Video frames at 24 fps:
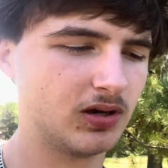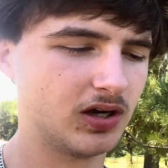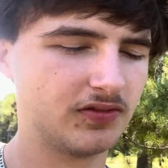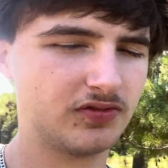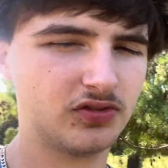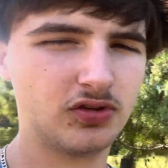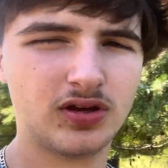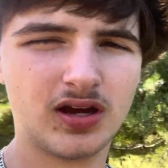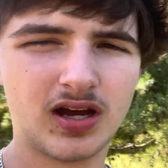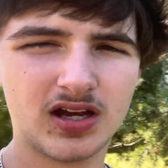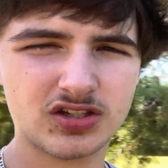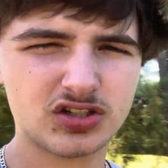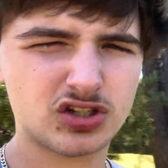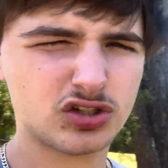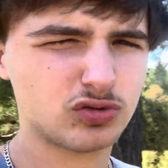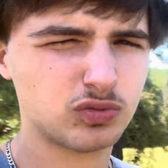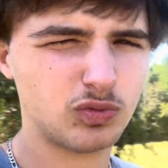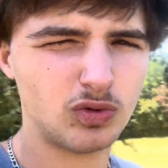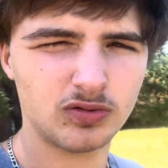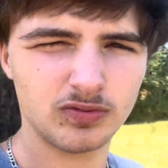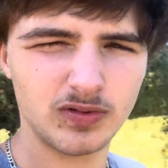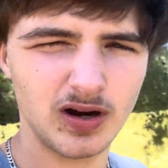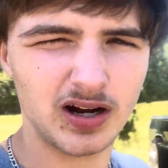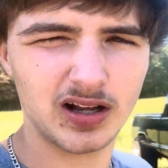if you guys just
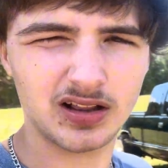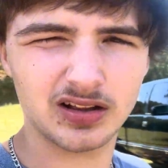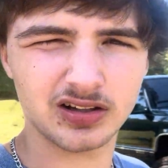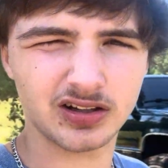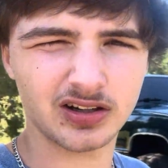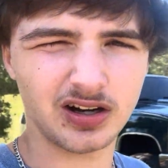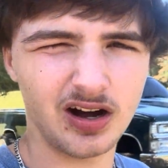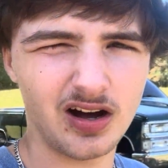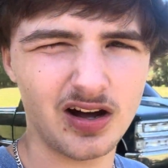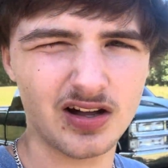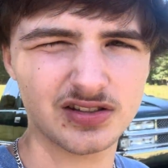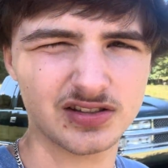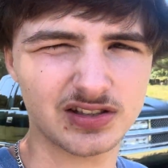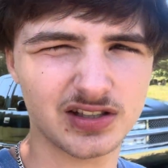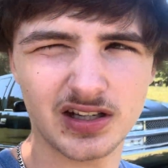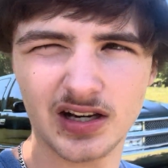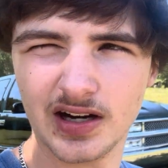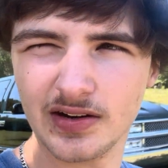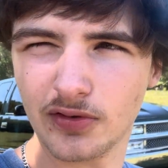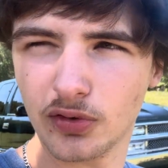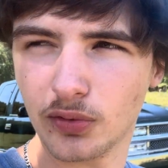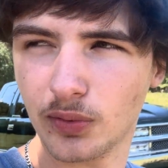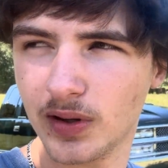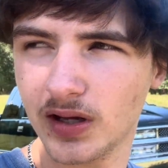want regular content
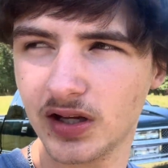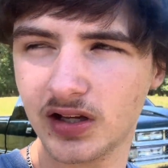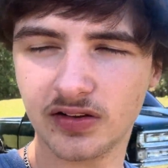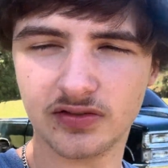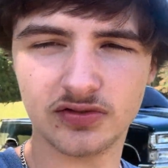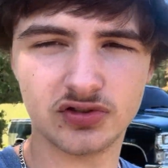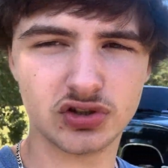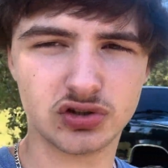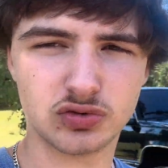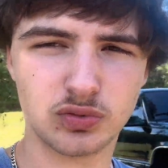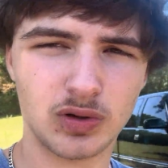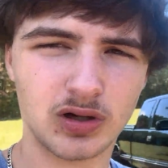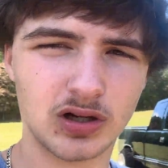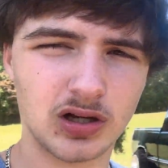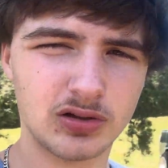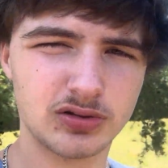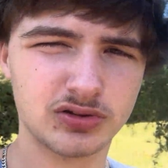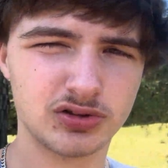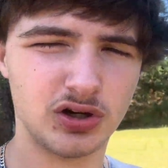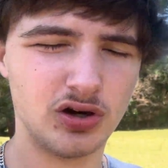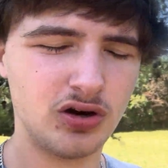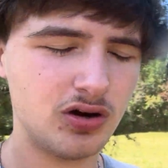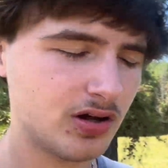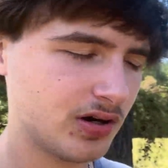every week of just what
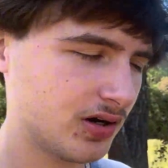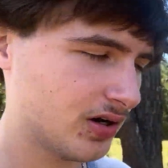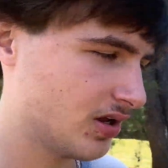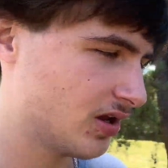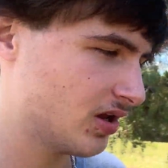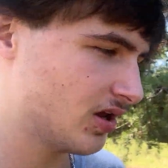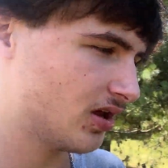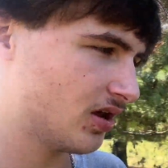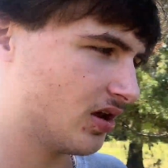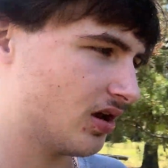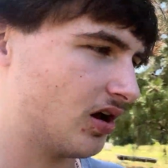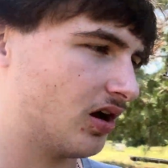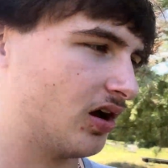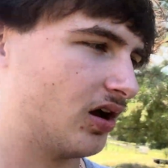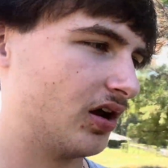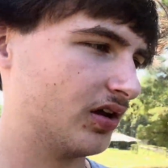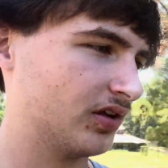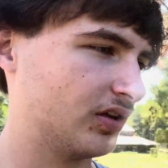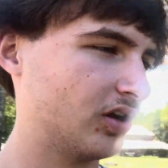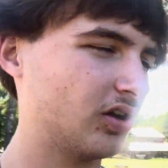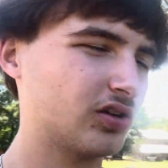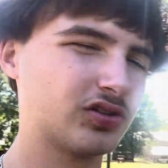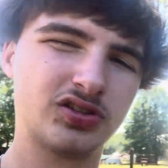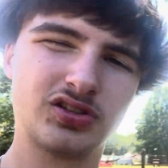goes on,
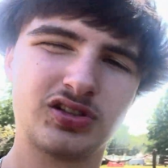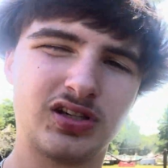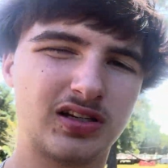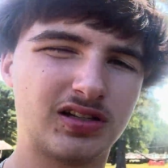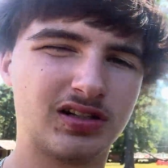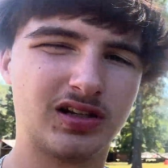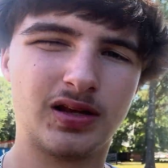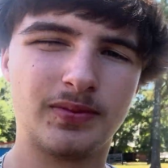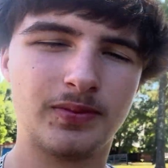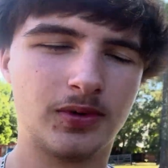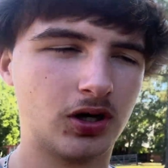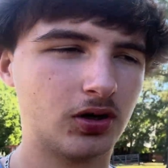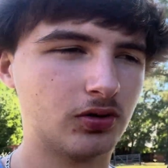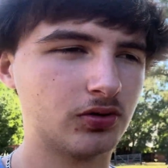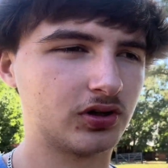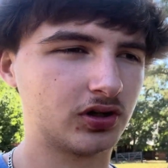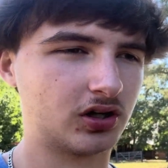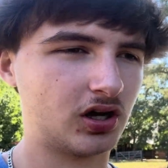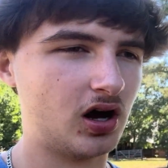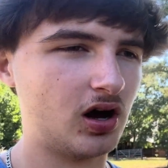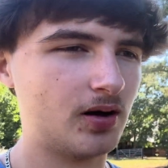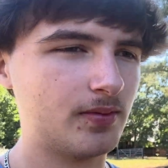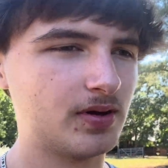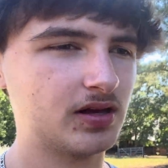y'all just have to let me know in the
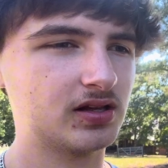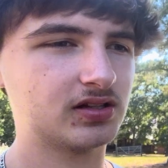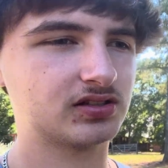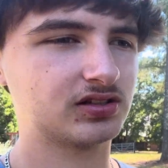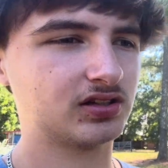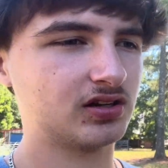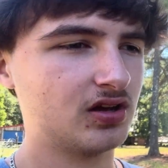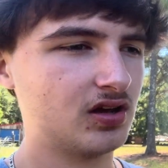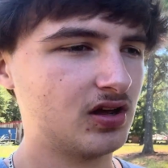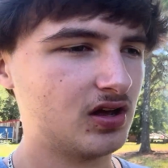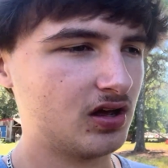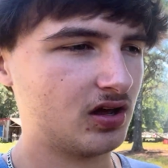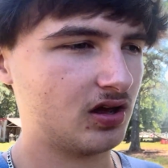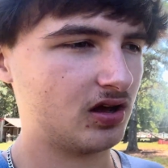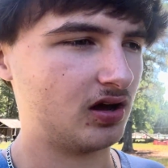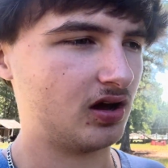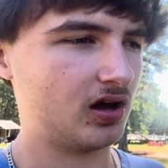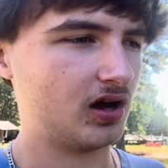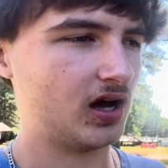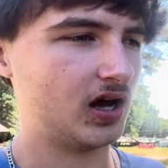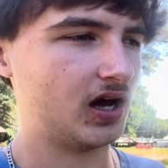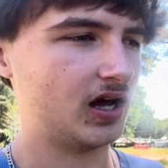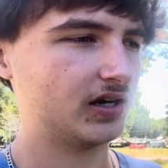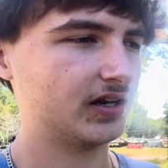comments.
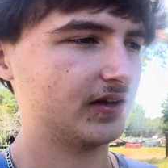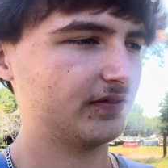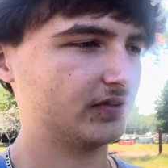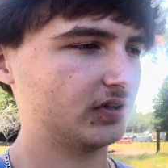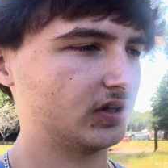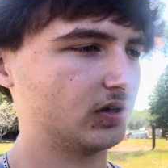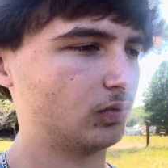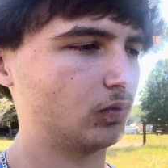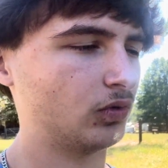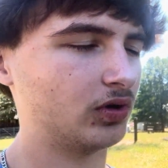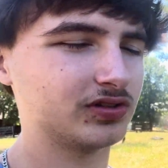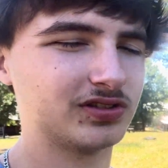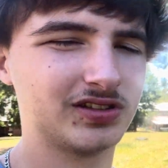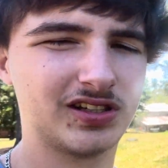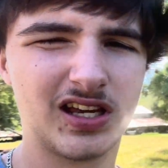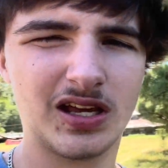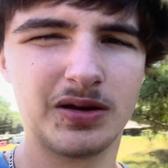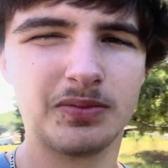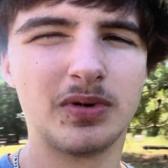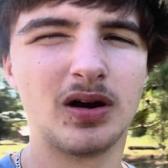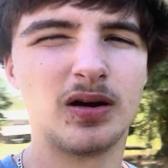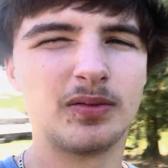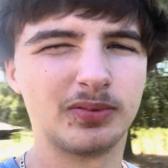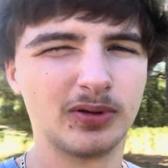I definitely want to
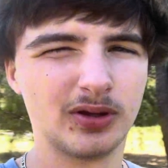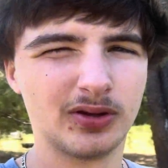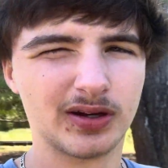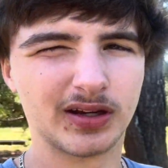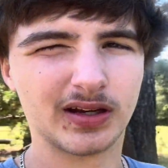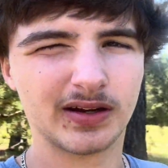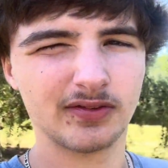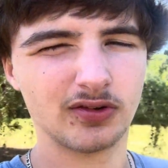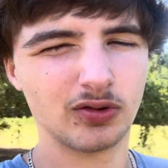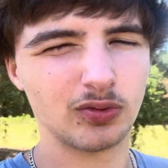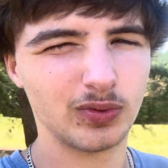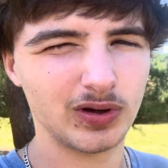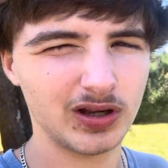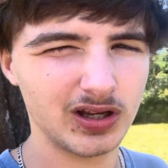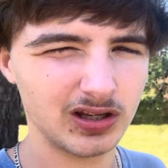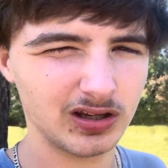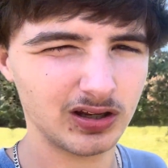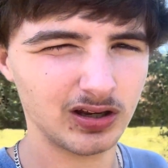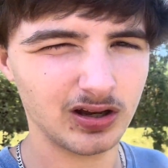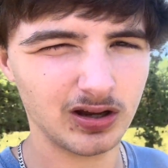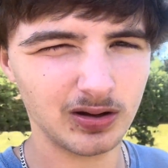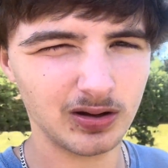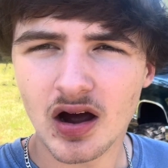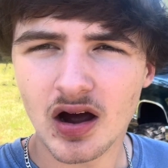keep uploading every week.